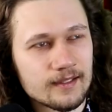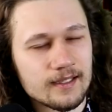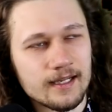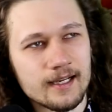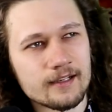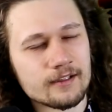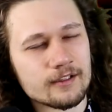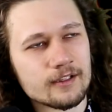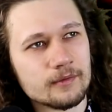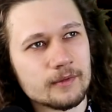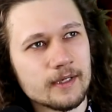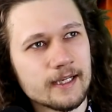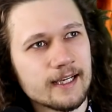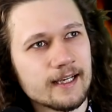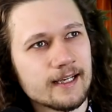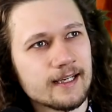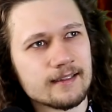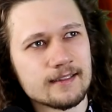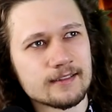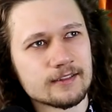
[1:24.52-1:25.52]
I don't know why I
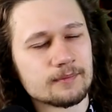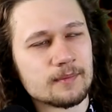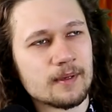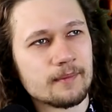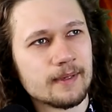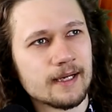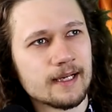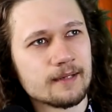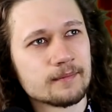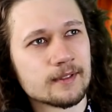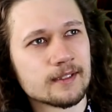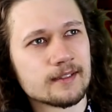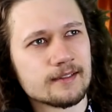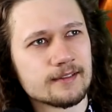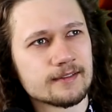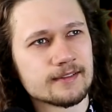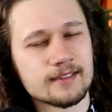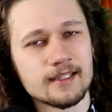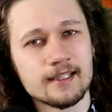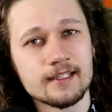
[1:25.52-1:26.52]
had this on my mind, but
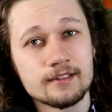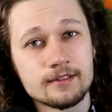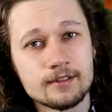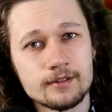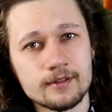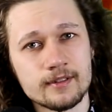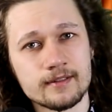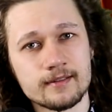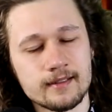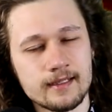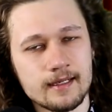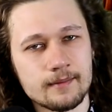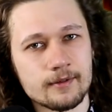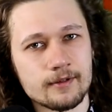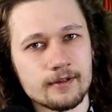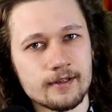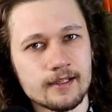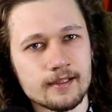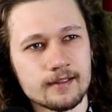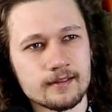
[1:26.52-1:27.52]
there's a Unity
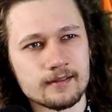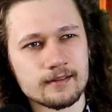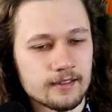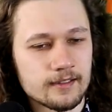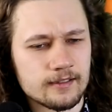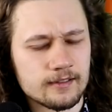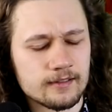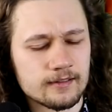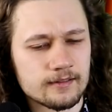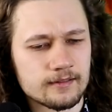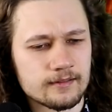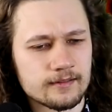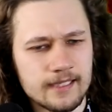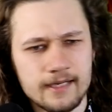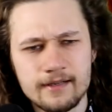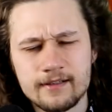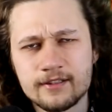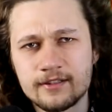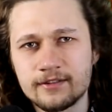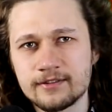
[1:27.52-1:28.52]
library called
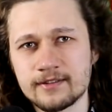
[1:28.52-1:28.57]
character